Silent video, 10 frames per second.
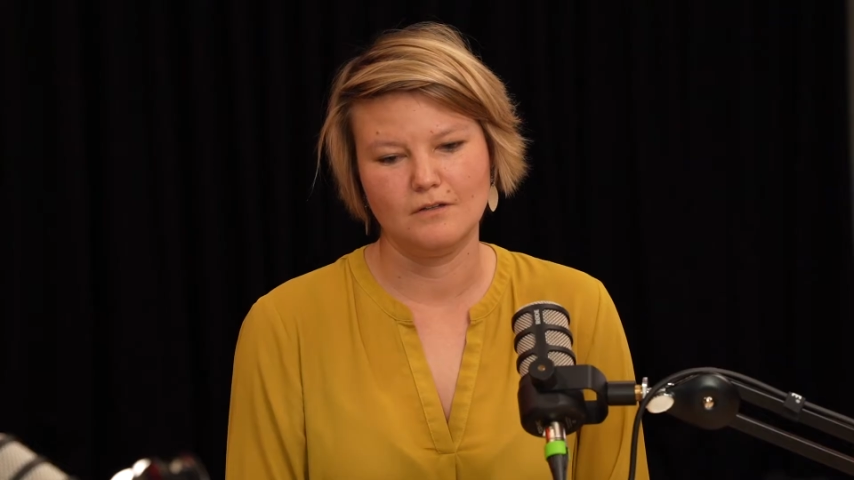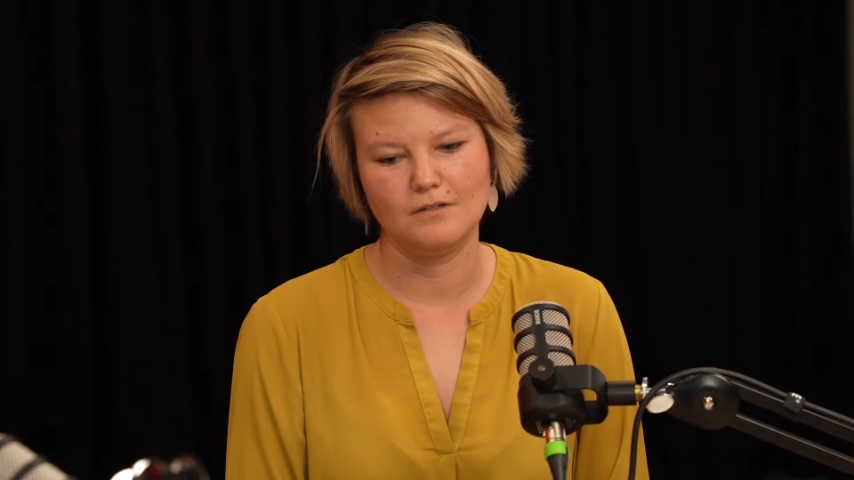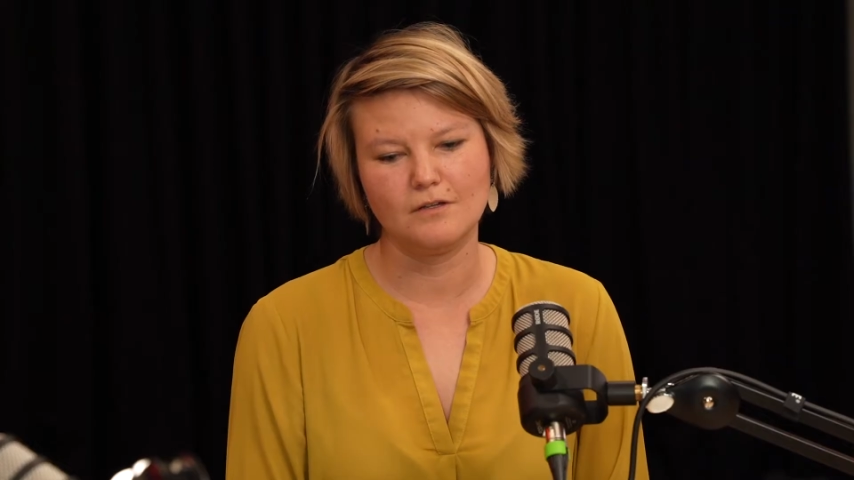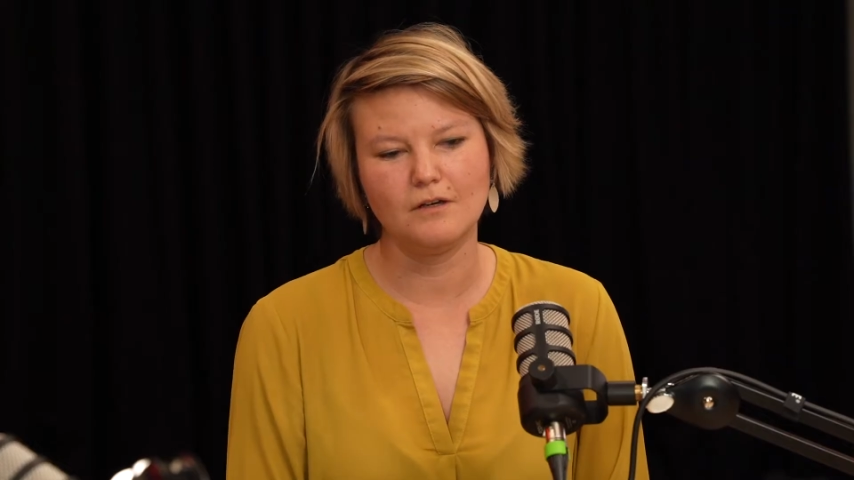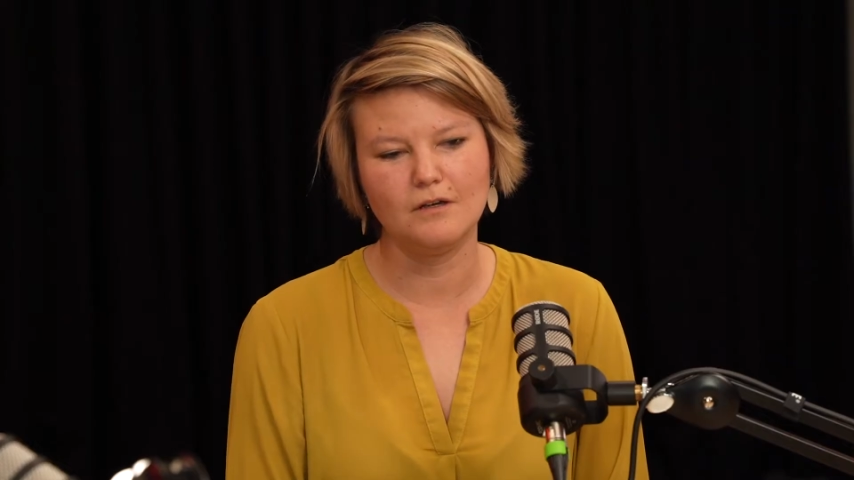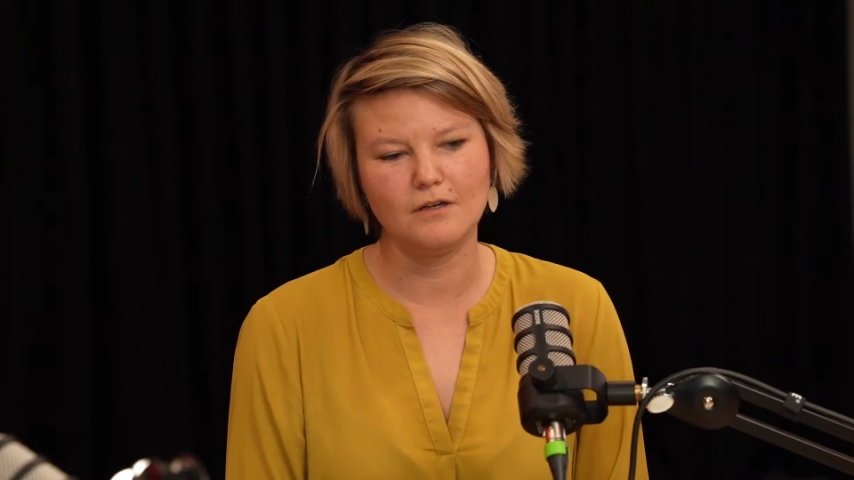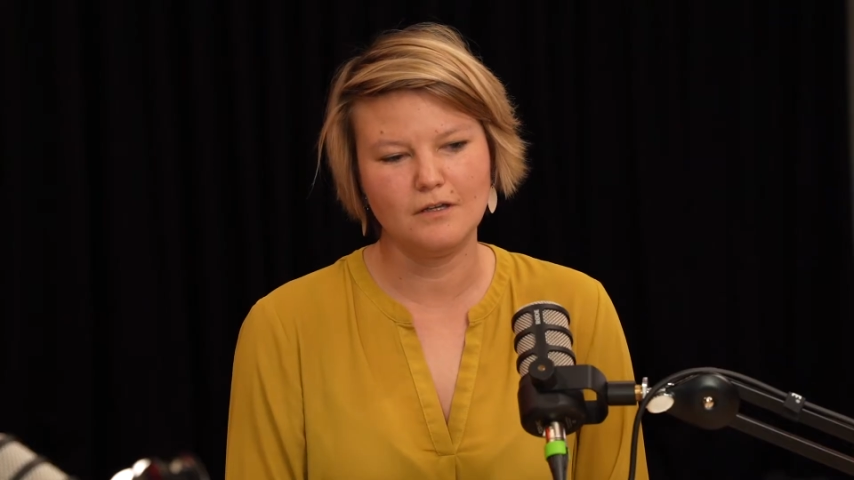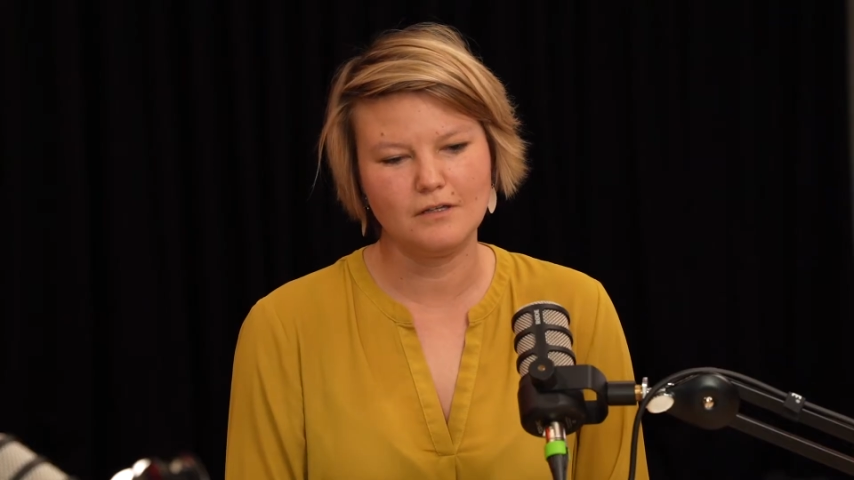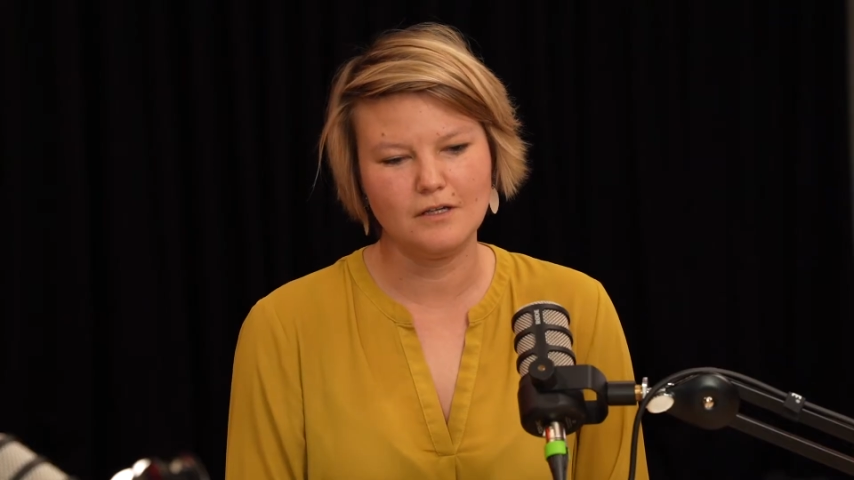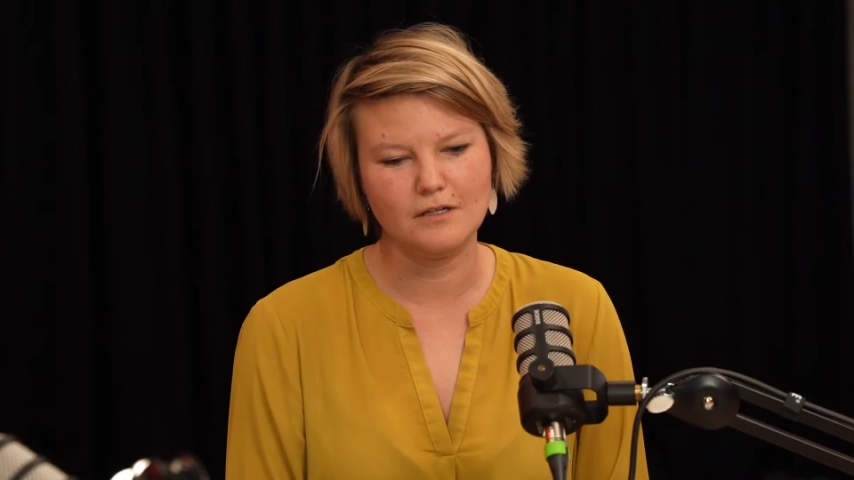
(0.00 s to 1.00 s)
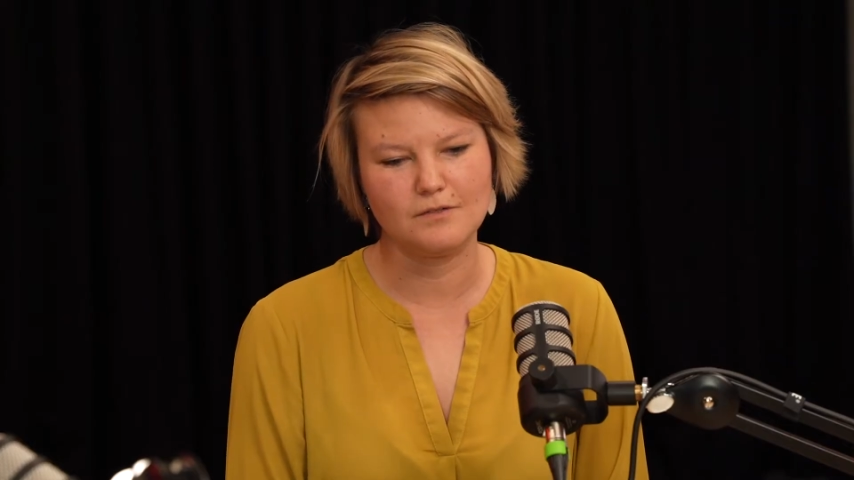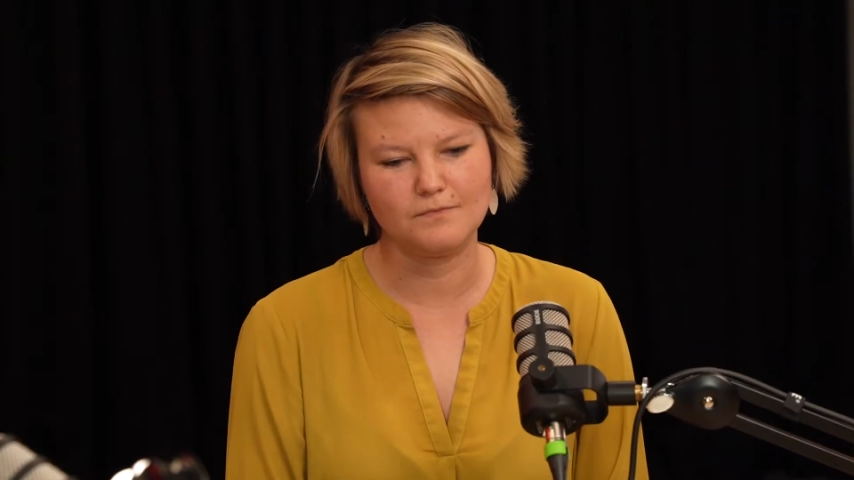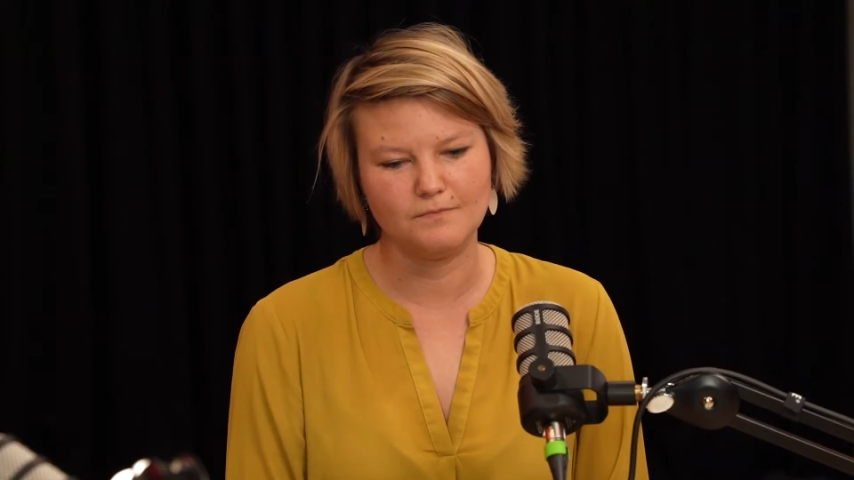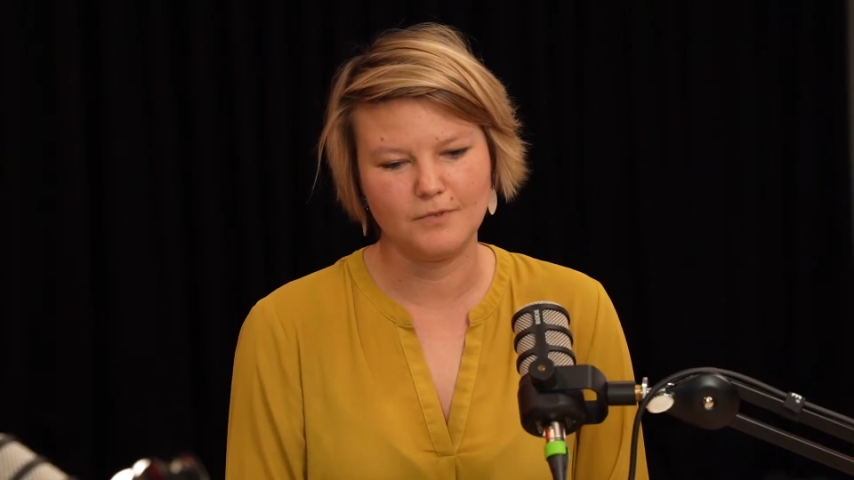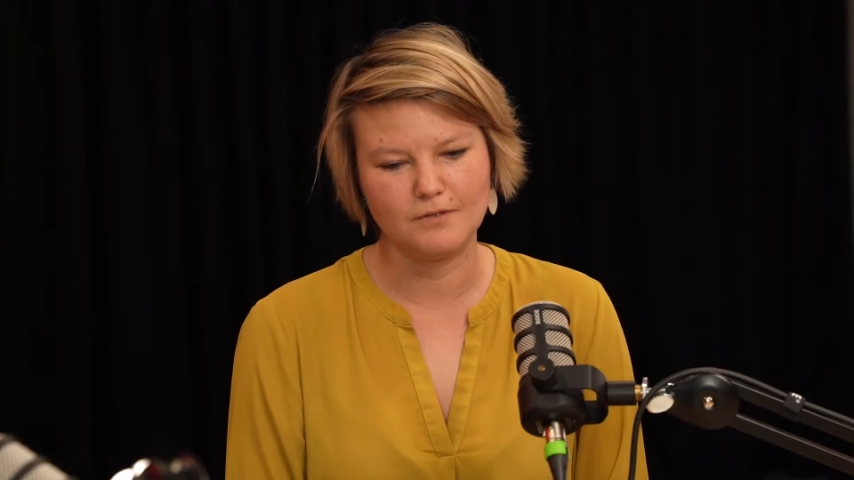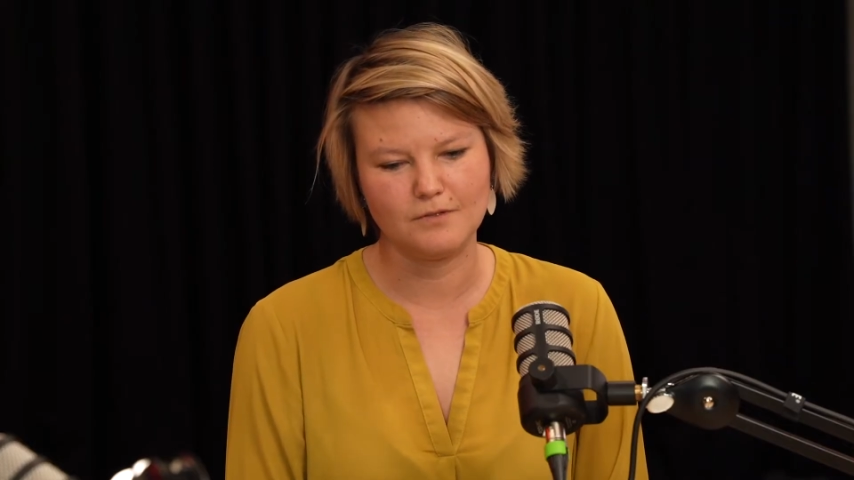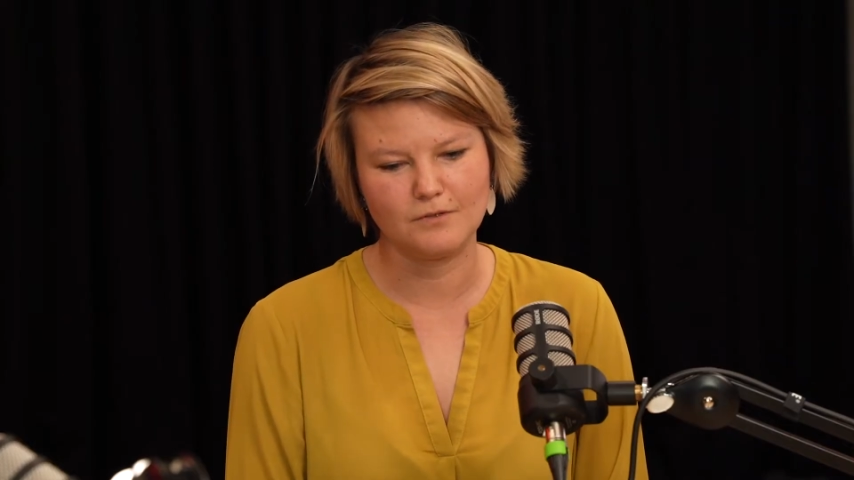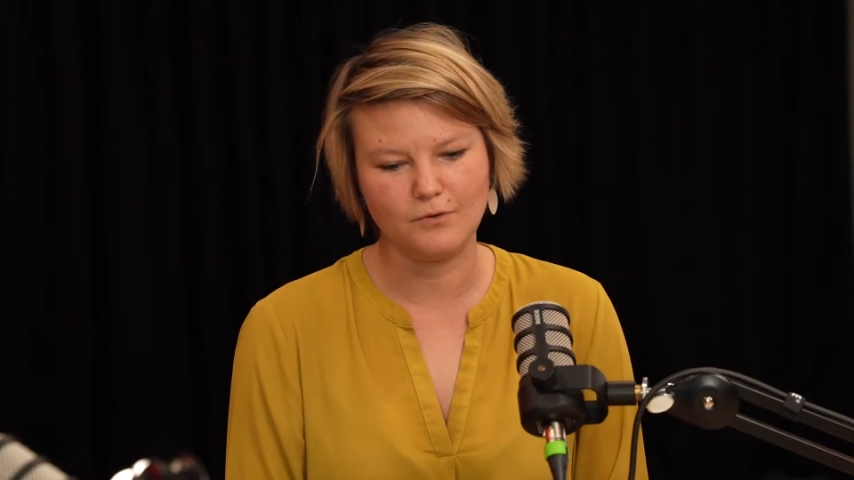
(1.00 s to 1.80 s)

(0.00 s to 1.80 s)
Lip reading: So it's